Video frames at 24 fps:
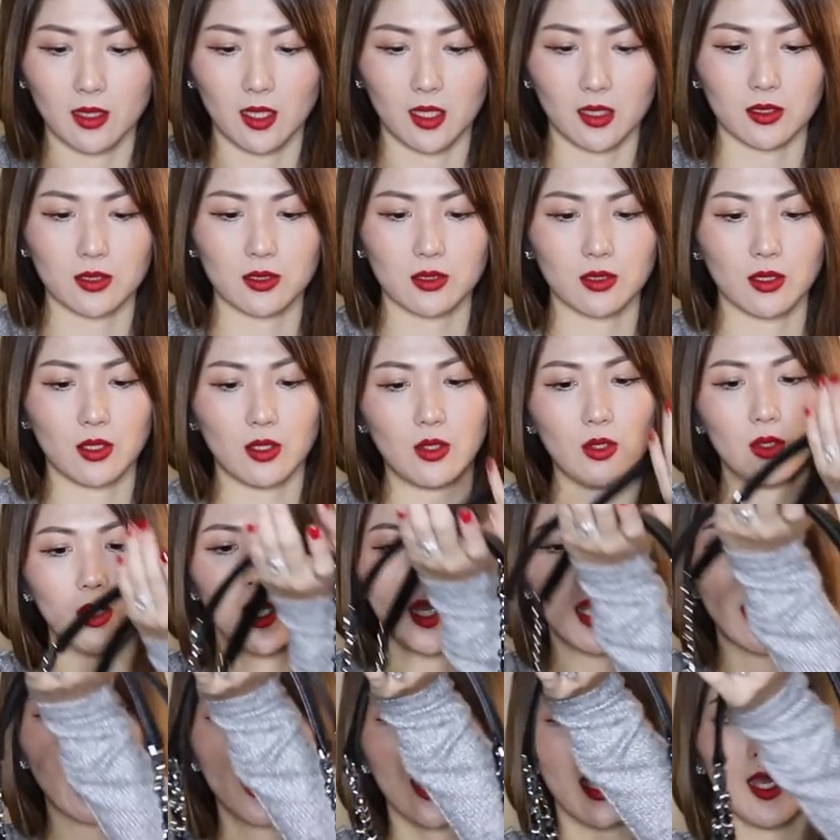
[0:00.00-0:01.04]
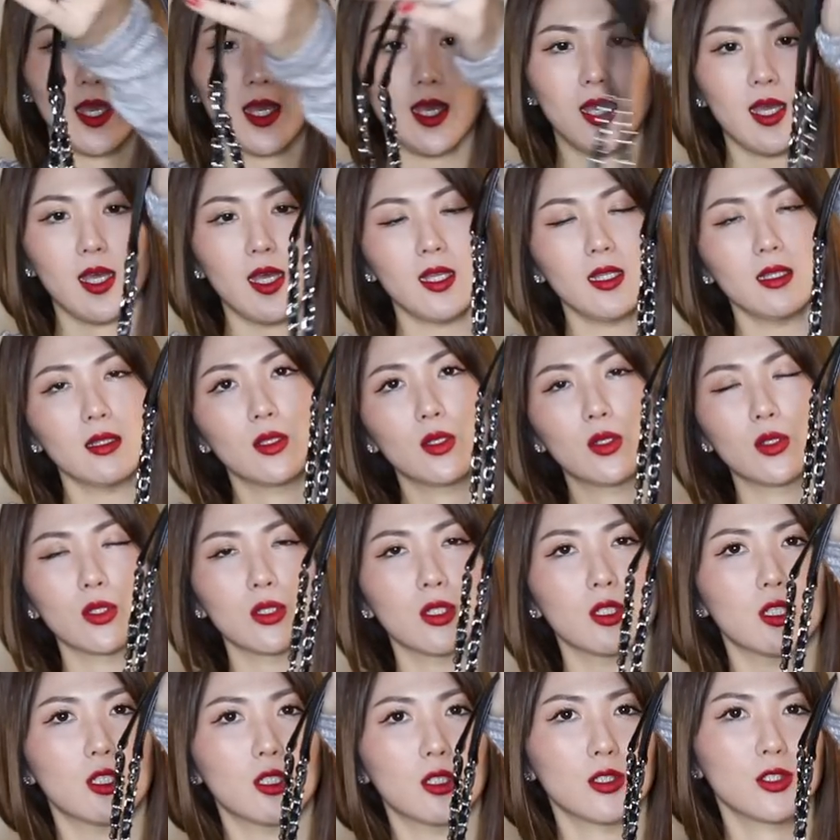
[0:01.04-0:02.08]
like so, and
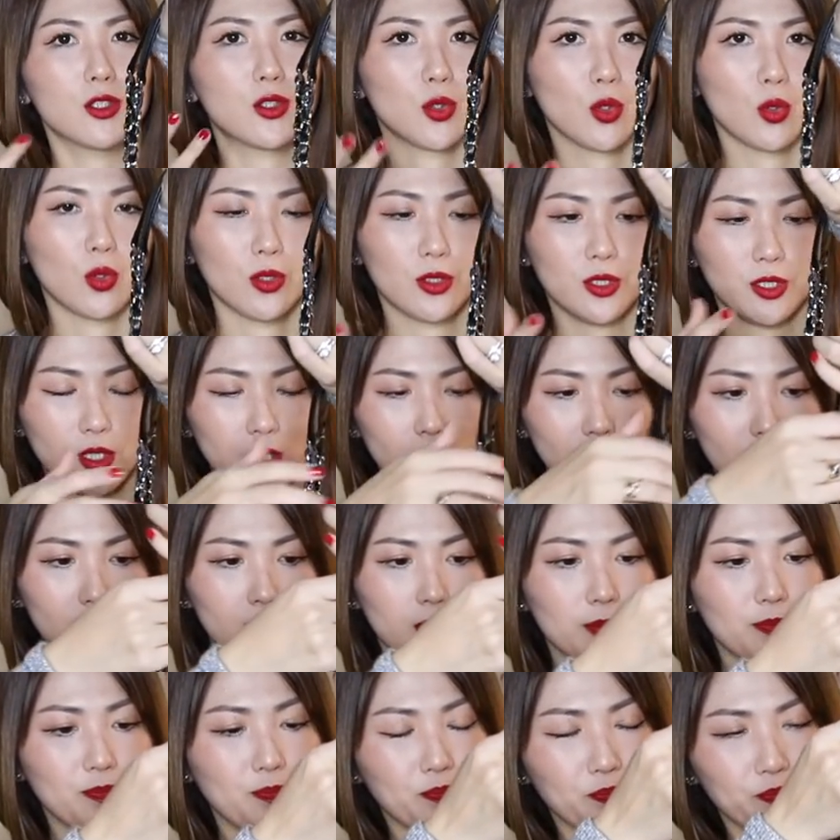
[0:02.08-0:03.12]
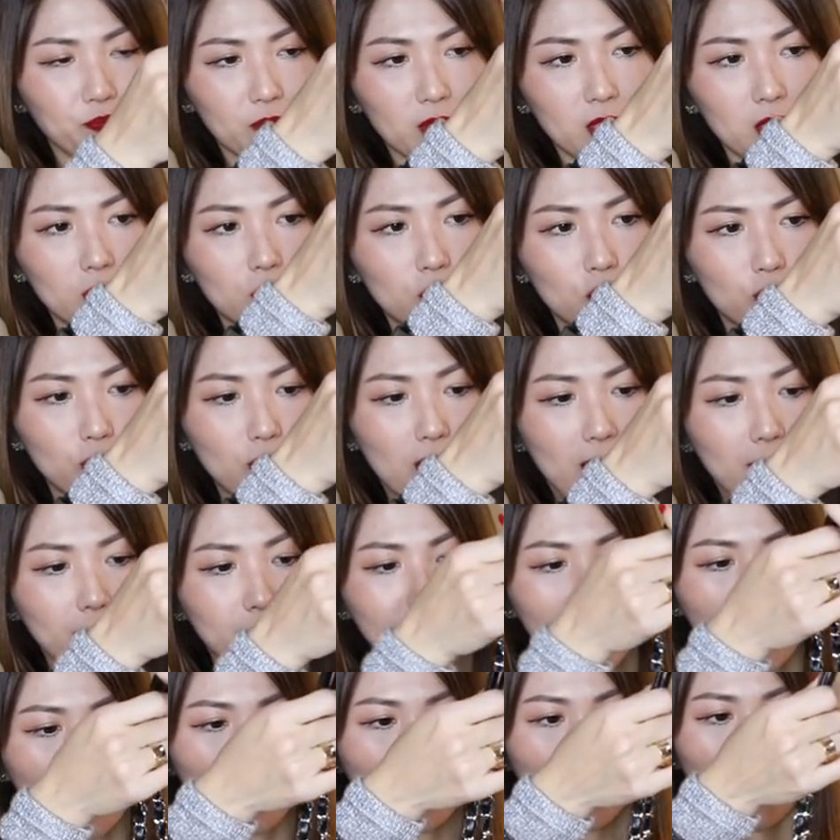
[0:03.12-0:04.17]
longer shoulder
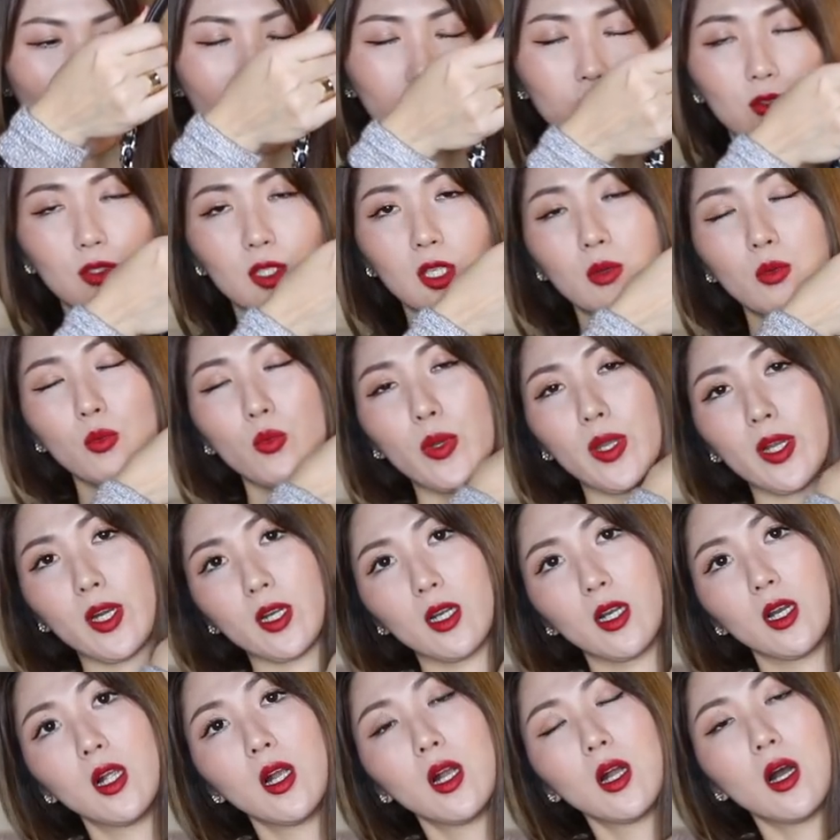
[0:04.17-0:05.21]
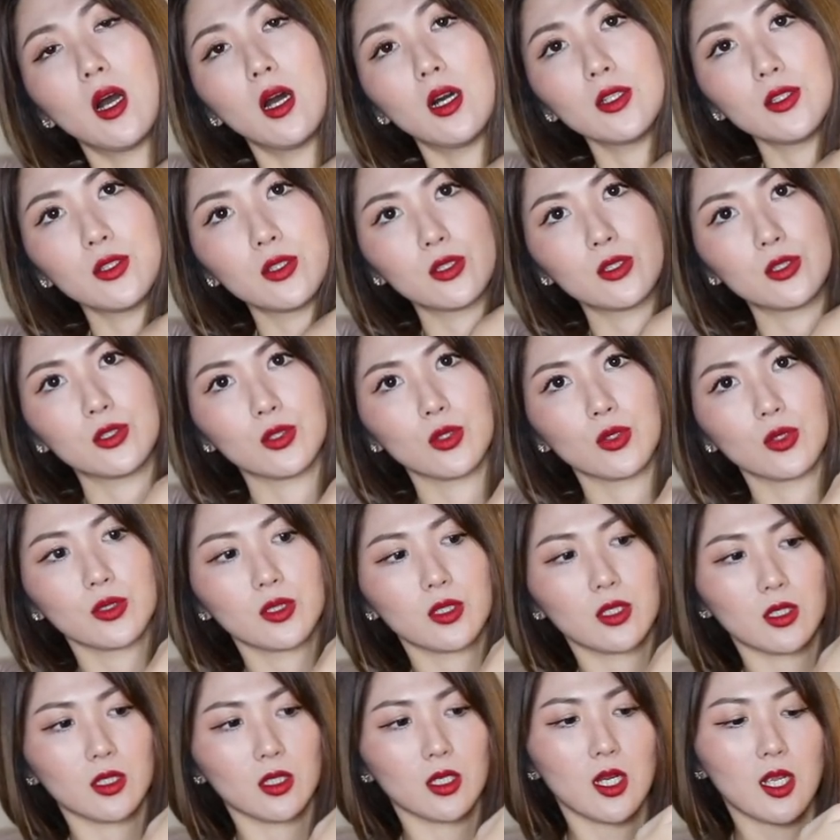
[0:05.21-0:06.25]
straps that you can wear on your
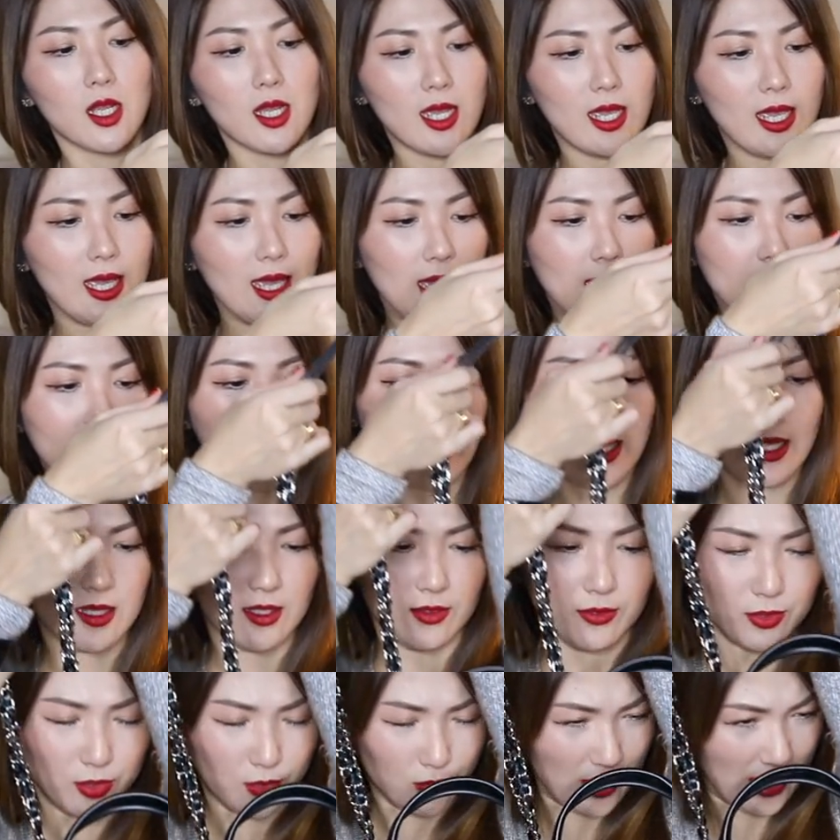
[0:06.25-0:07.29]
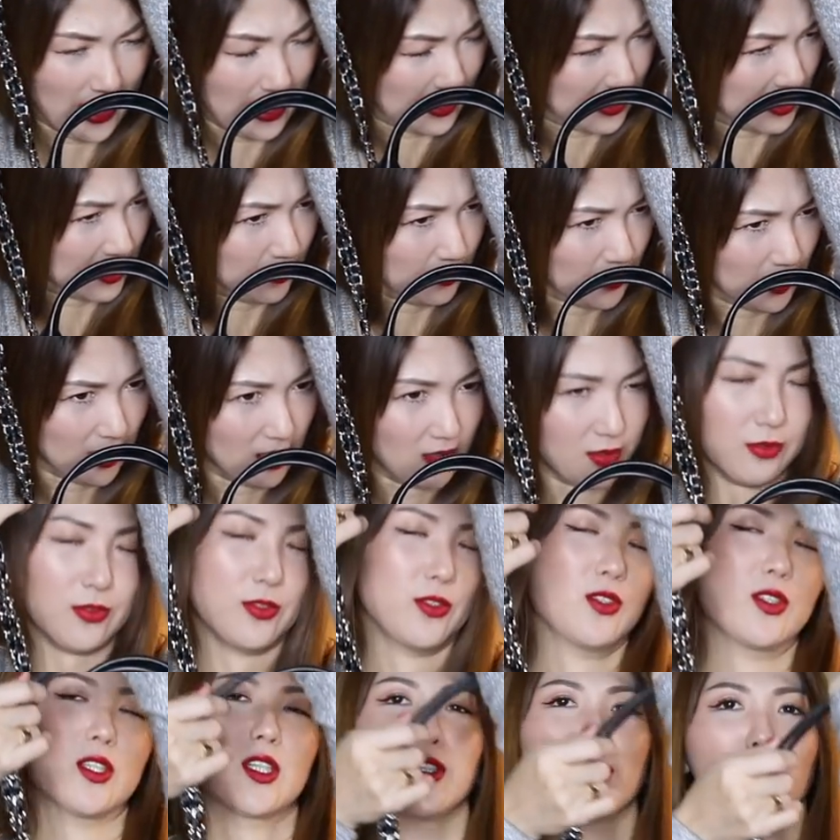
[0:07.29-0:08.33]
shoulder. And if you ask me
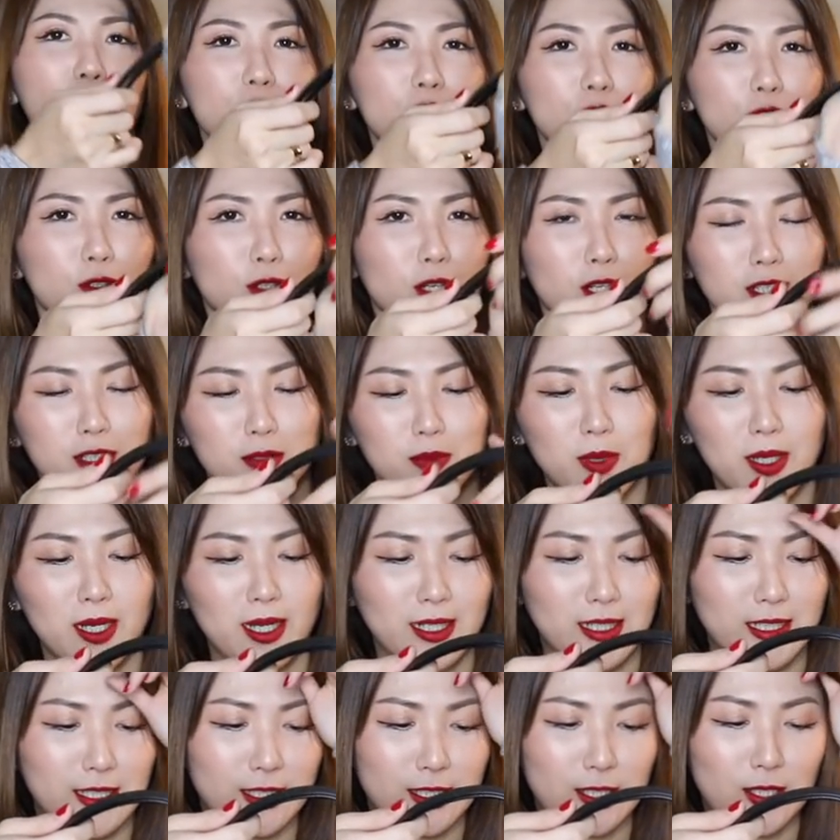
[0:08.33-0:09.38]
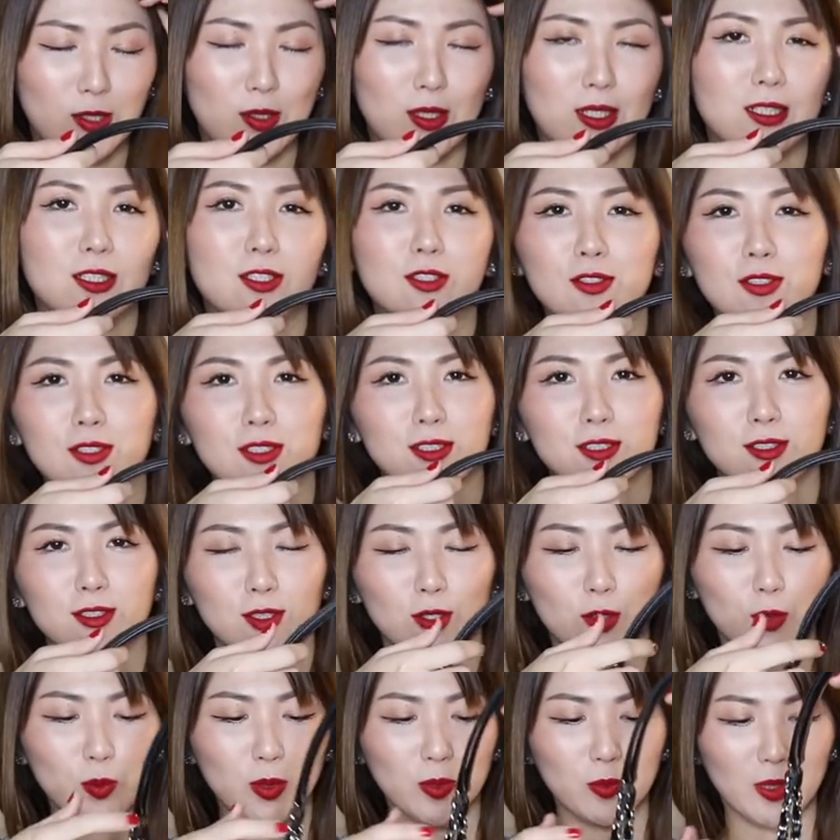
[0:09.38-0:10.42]
if you can do the crossbody, no, you just
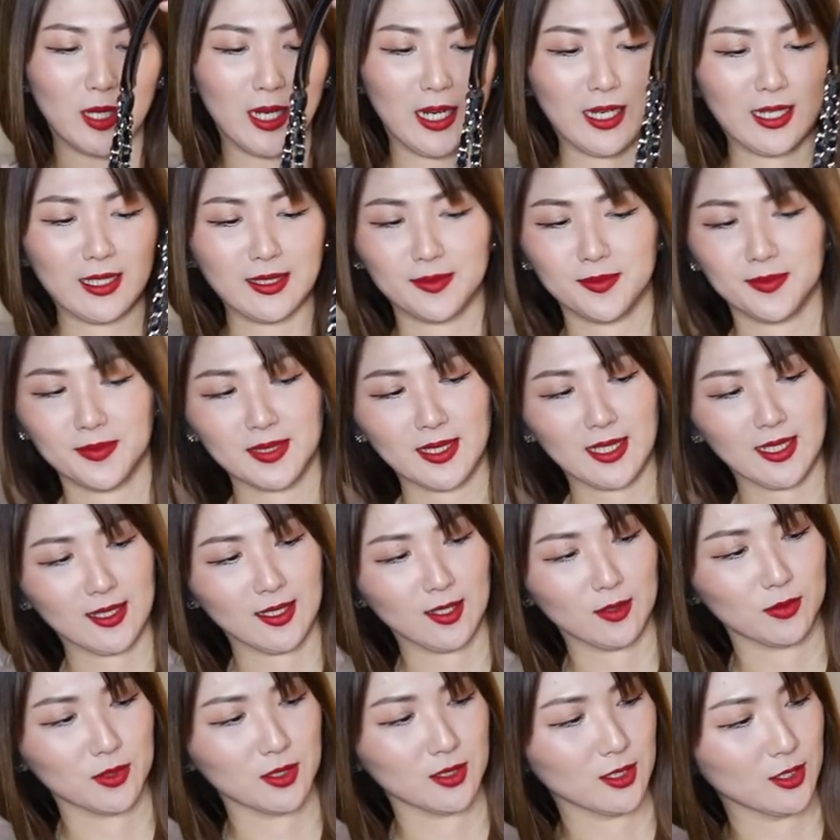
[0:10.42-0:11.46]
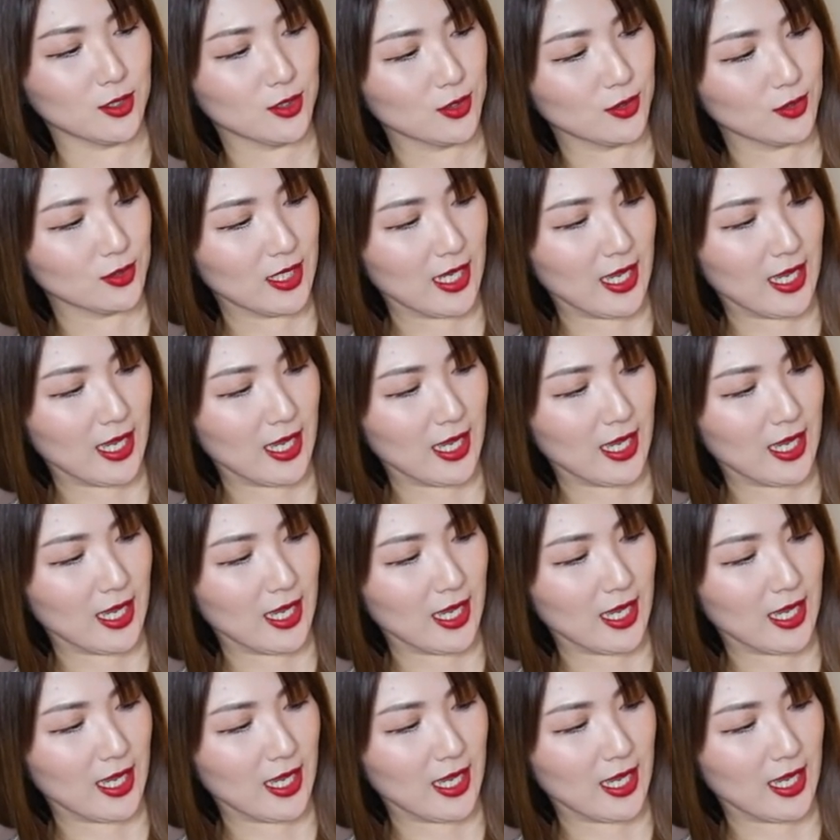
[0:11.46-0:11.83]
saw me, right? Cannot really do